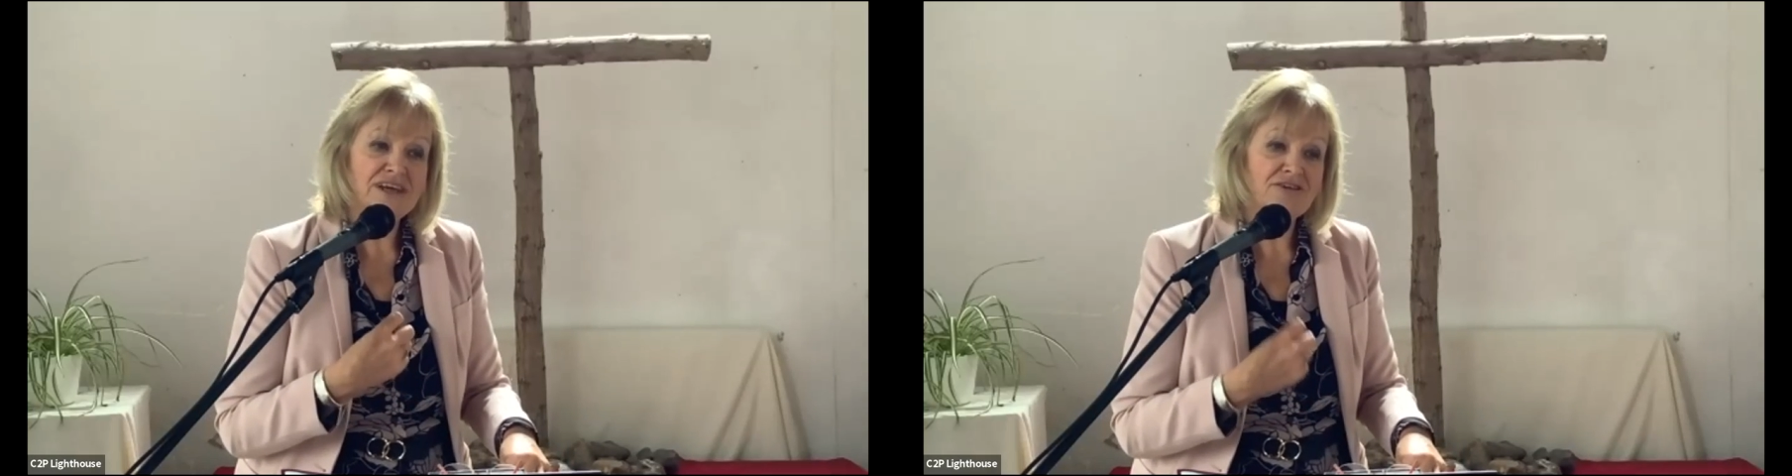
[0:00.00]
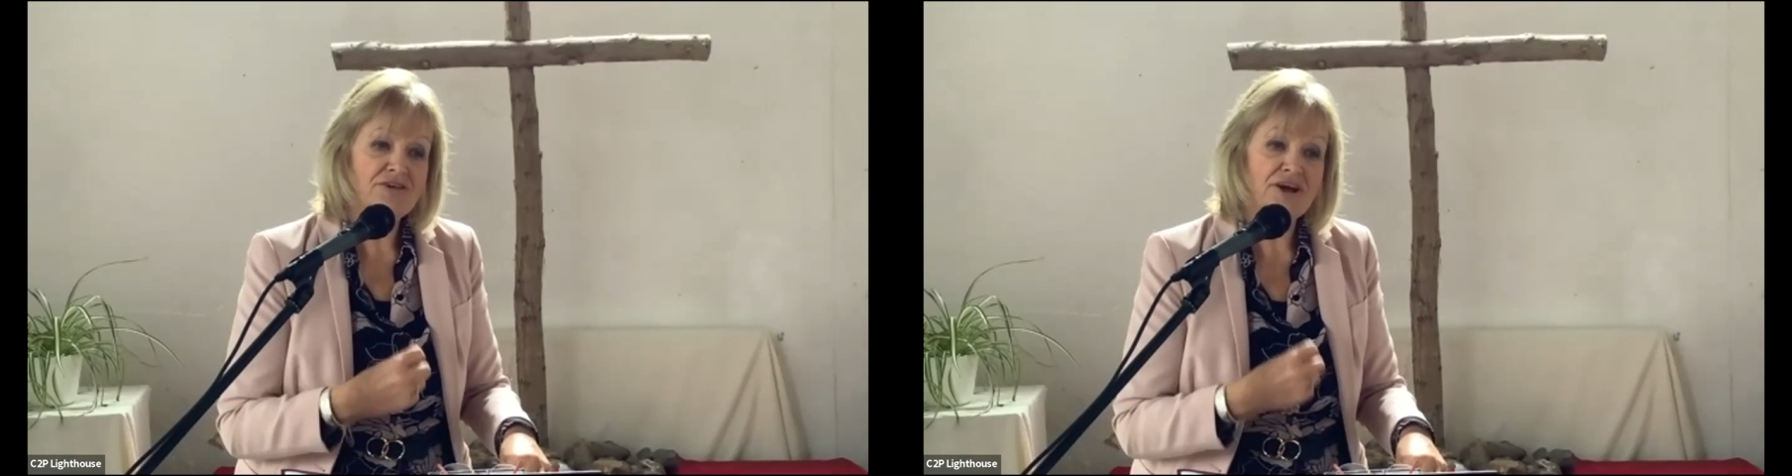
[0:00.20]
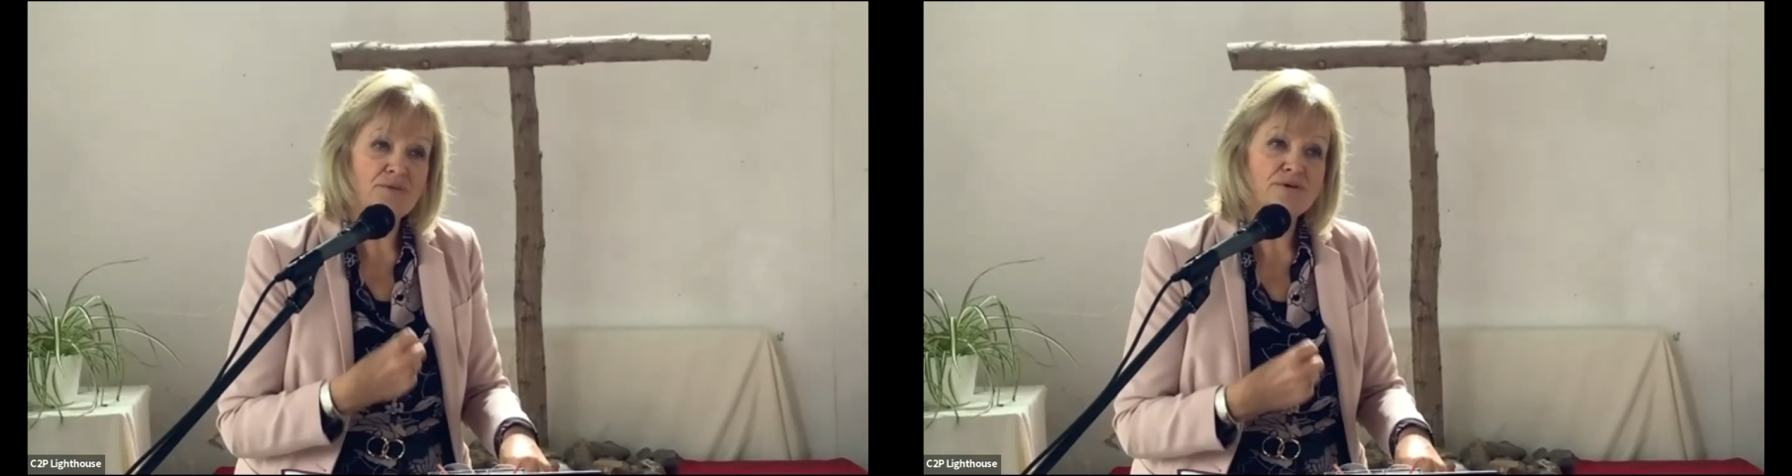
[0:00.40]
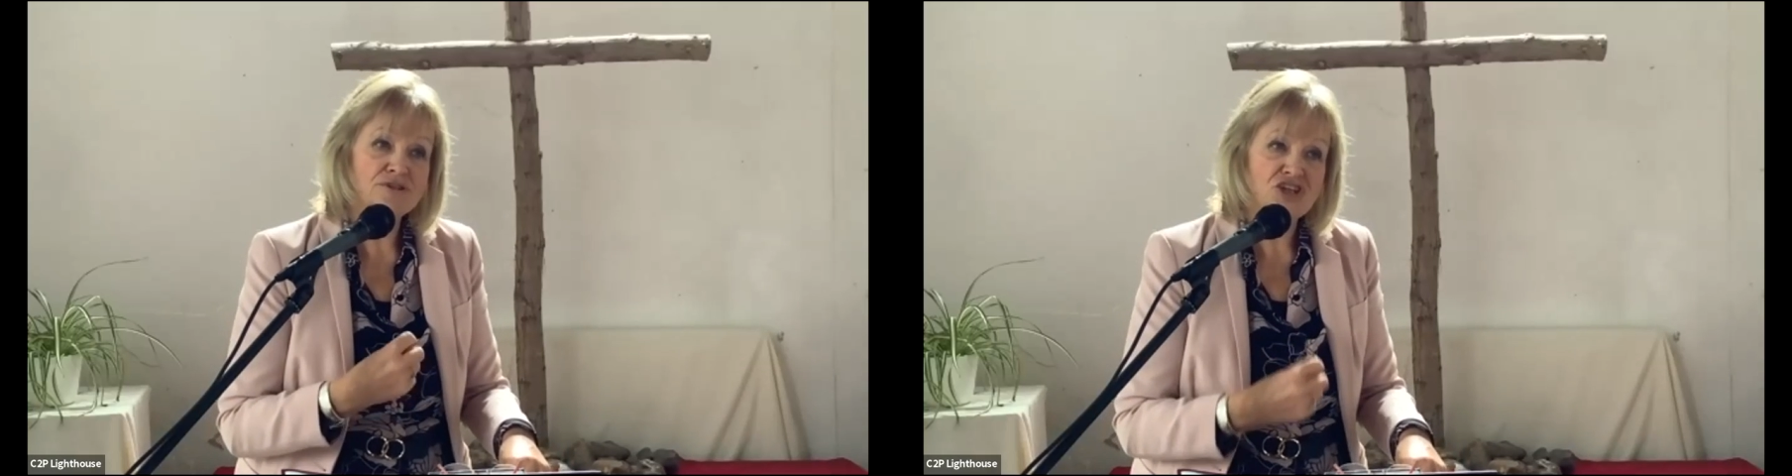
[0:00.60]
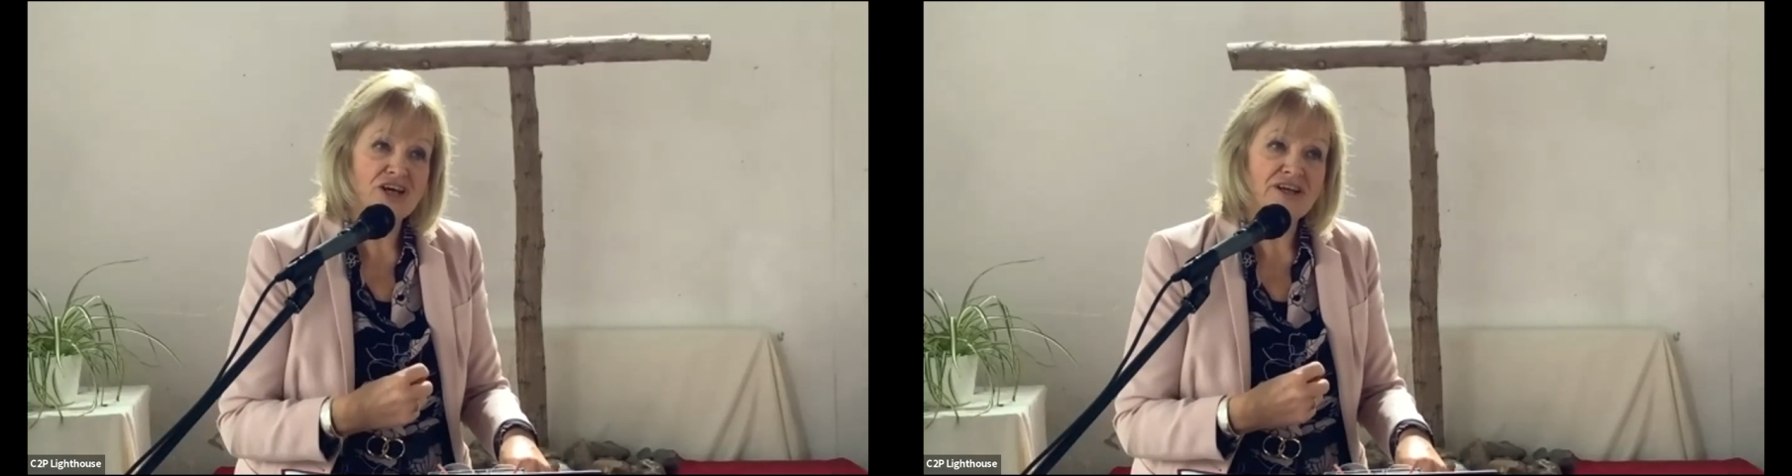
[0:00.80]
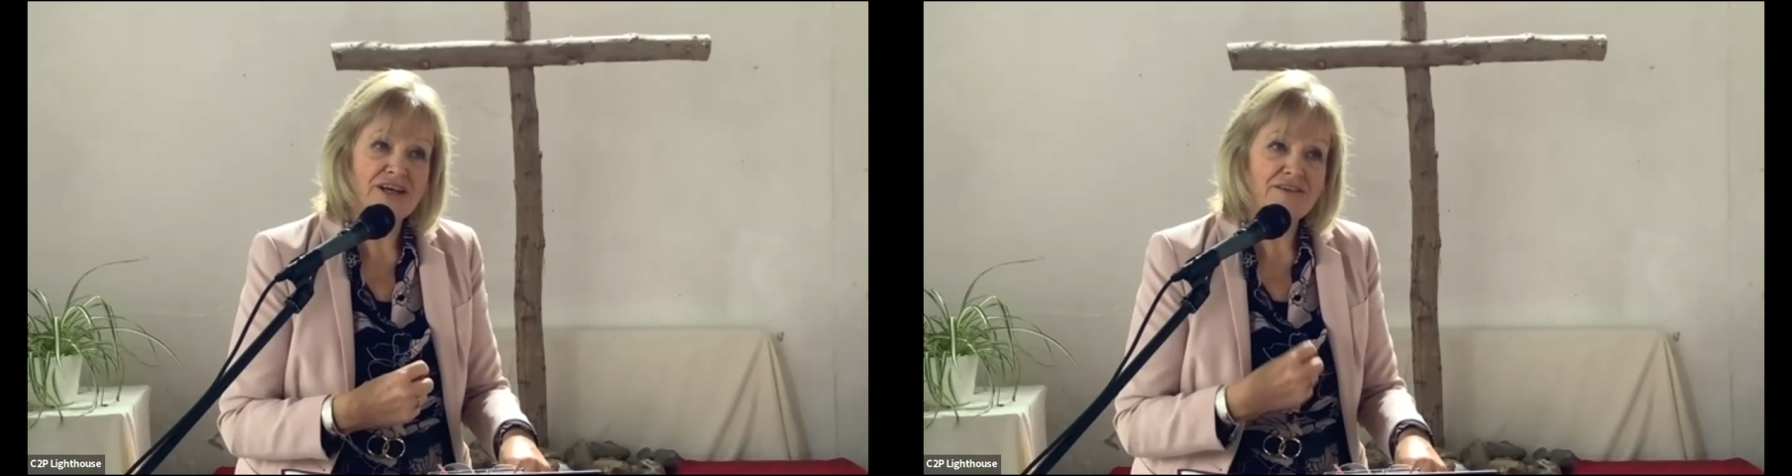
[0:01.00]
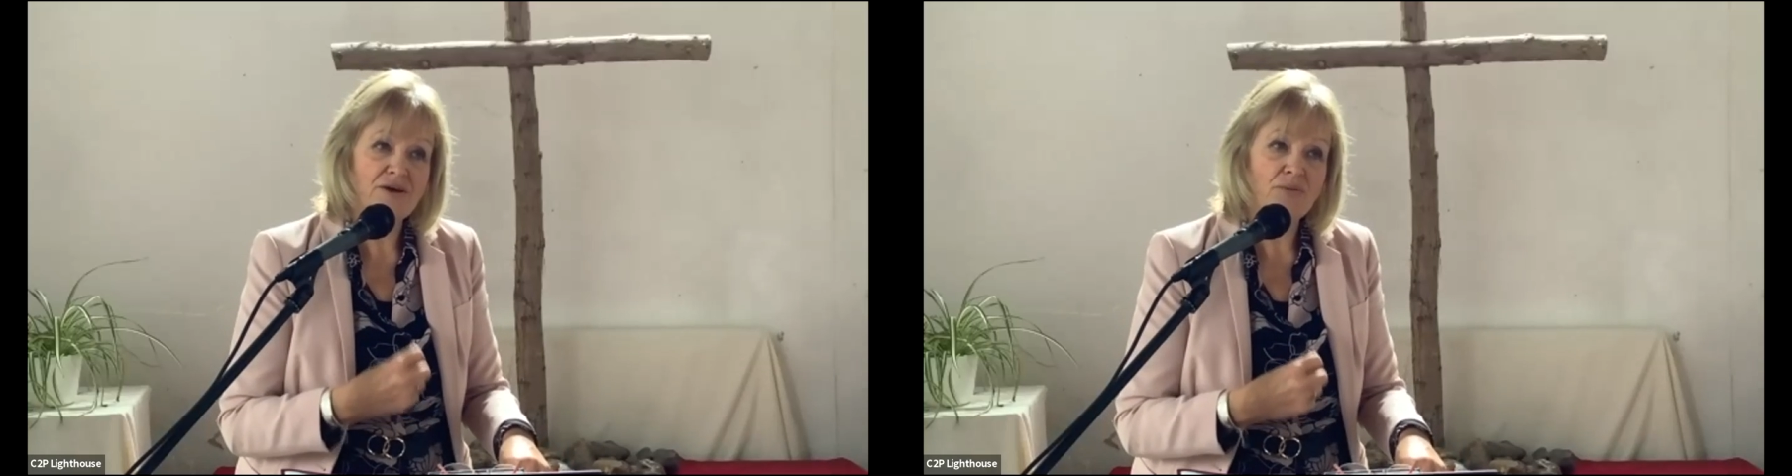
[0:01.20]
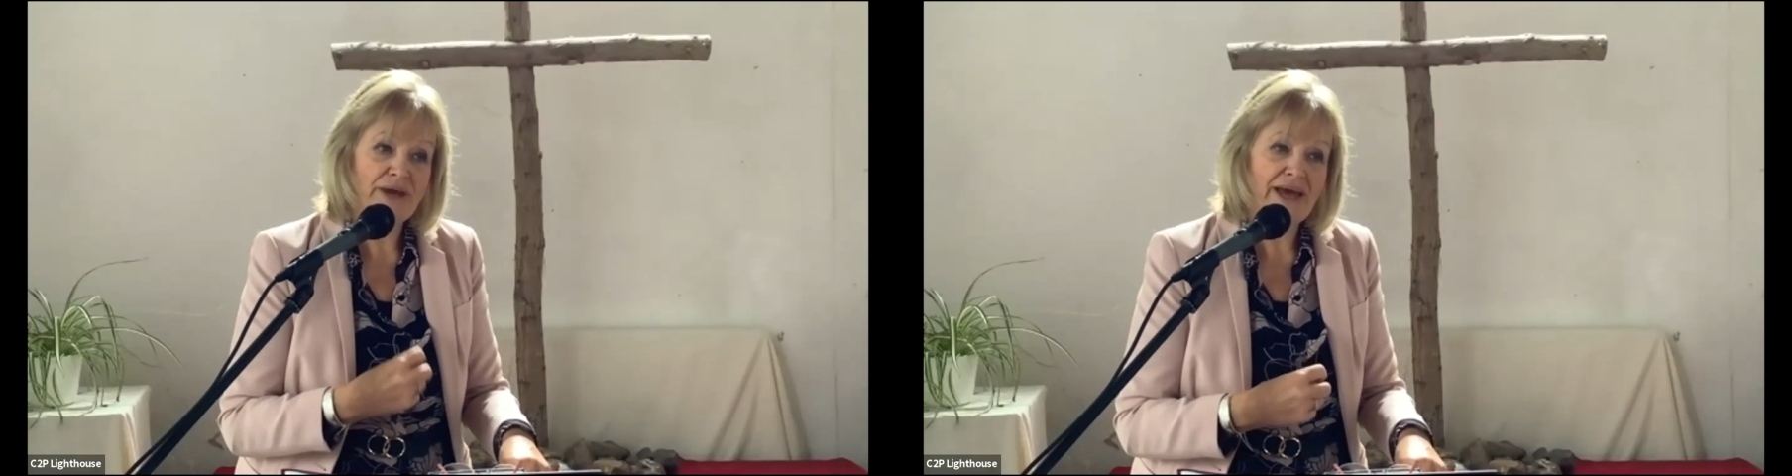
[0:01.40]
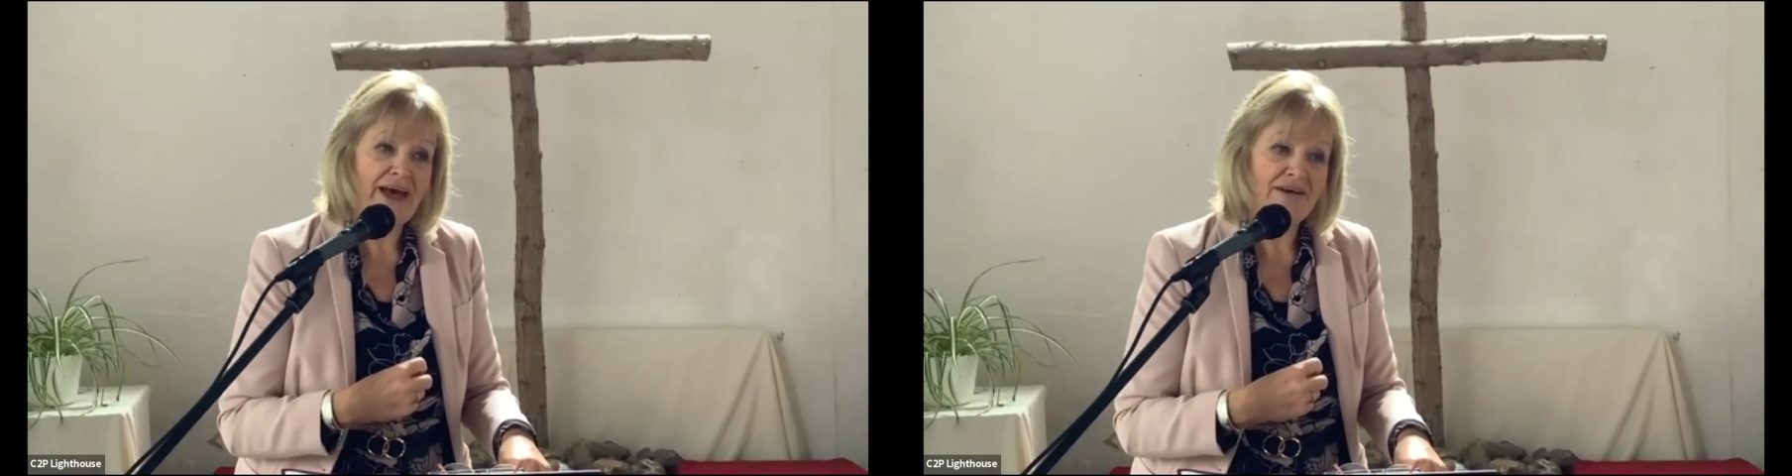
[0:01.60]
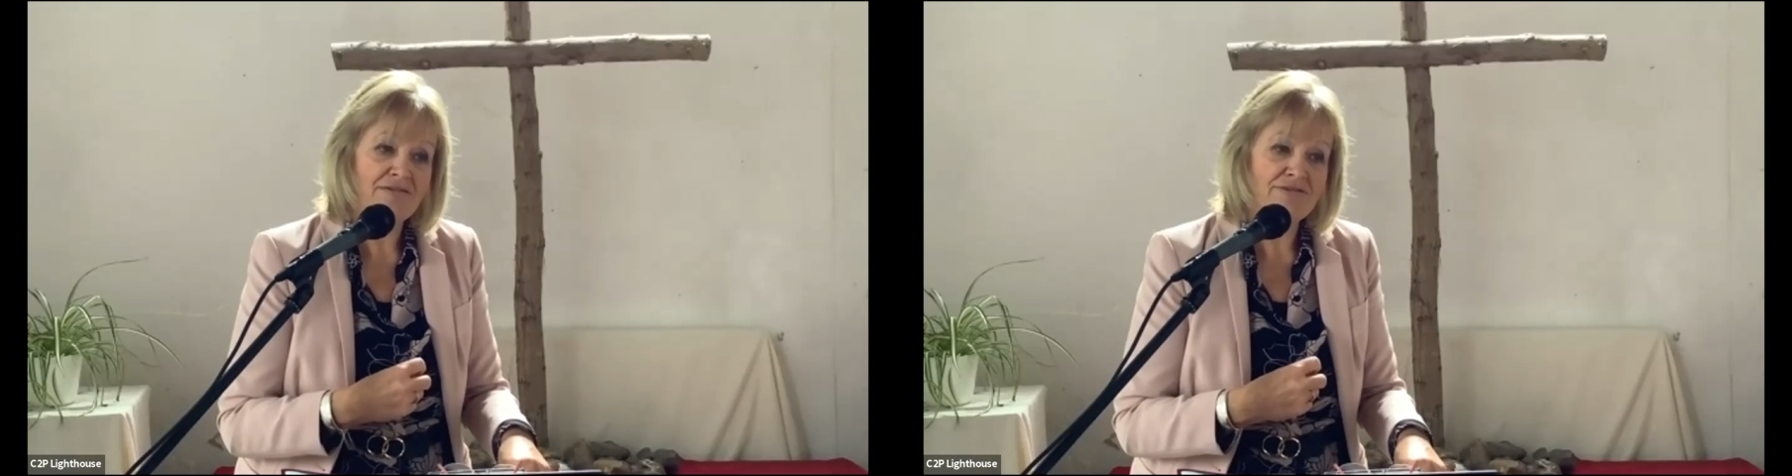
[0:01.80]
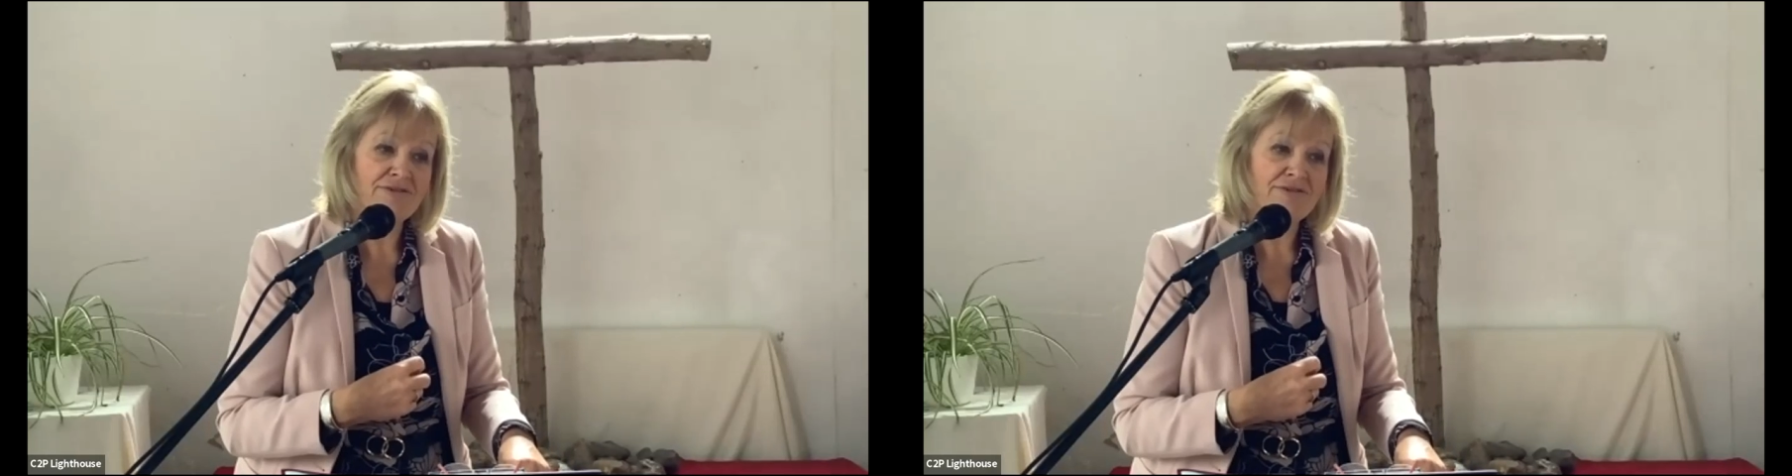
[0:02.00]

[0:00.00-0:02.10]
incredible journey that we have,